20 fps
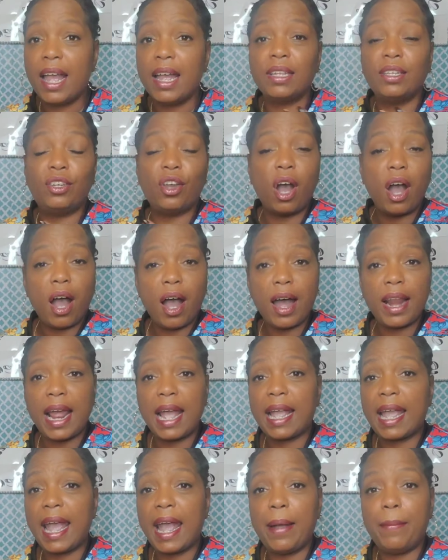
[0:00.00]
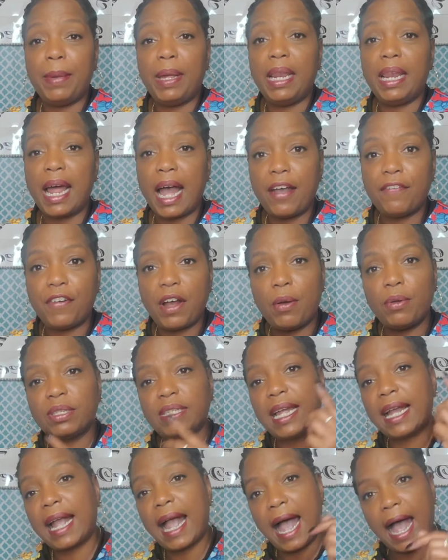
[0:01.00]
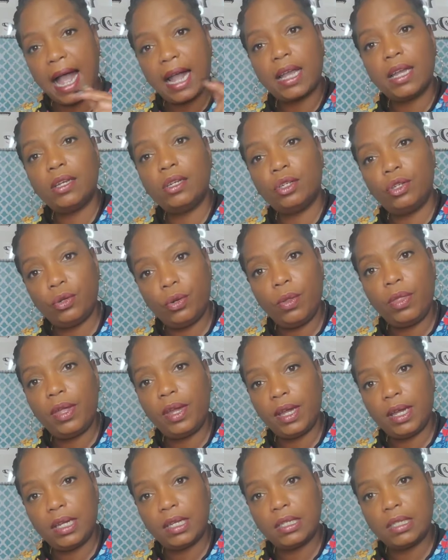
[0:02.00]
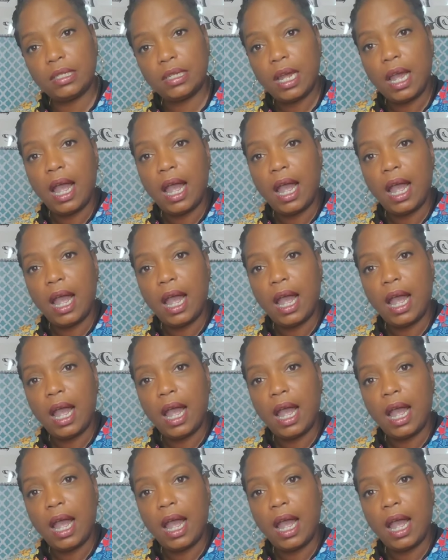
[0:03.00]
Y'all, that gave me life. I was like, I can do this.